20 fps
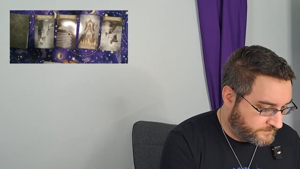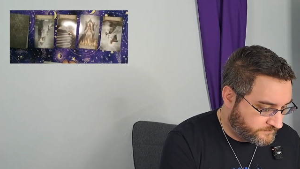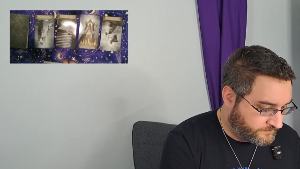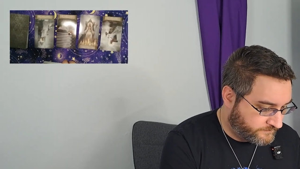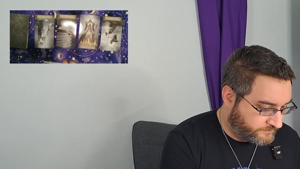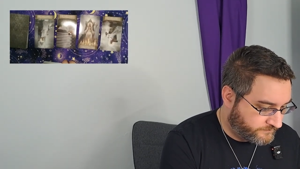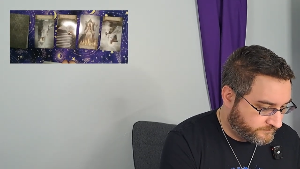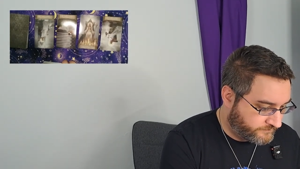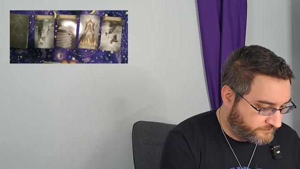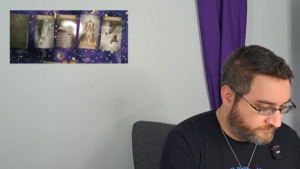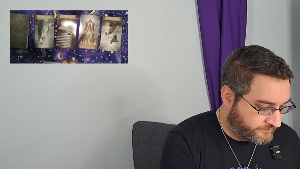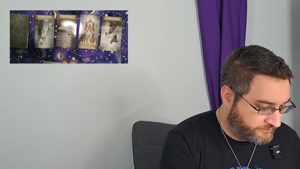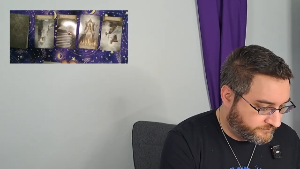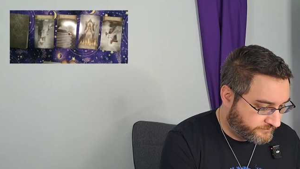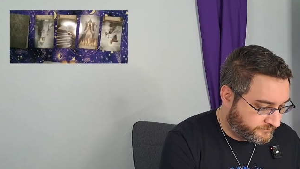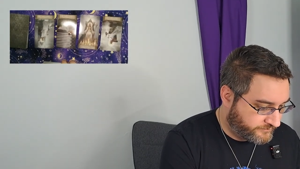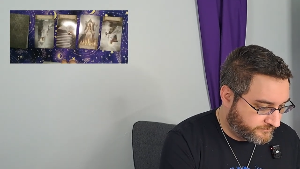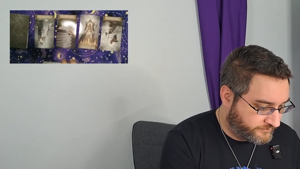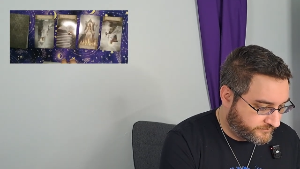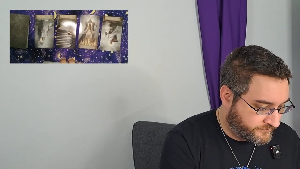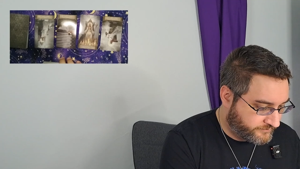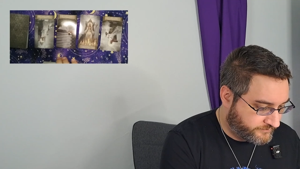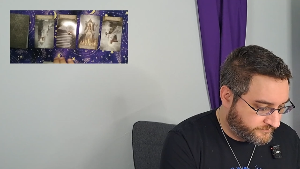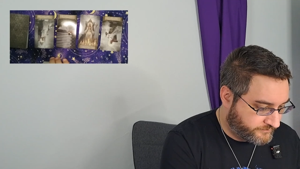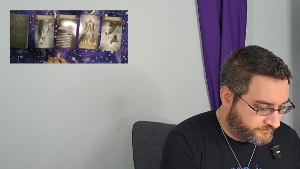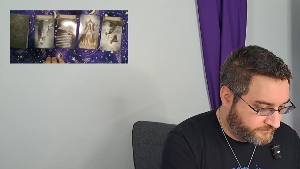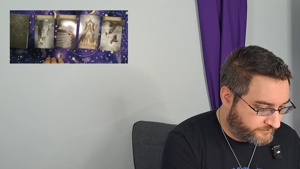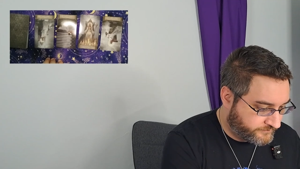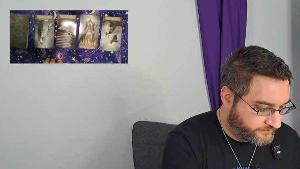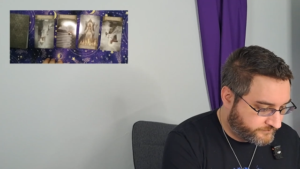
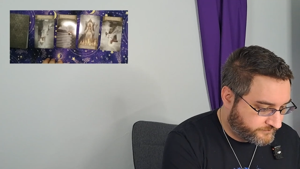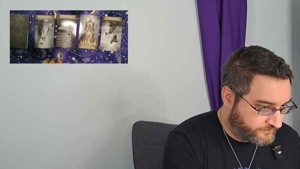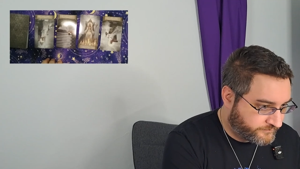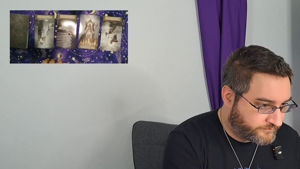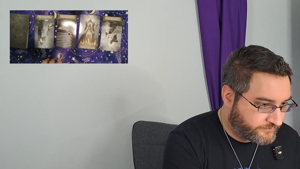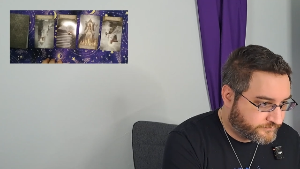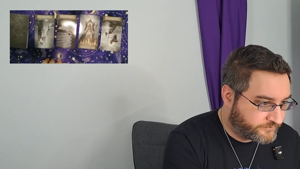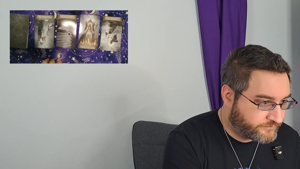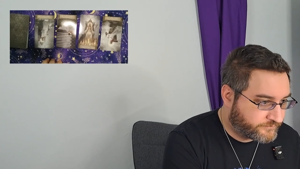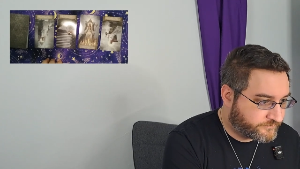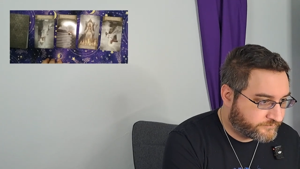No one is speaking in this clip.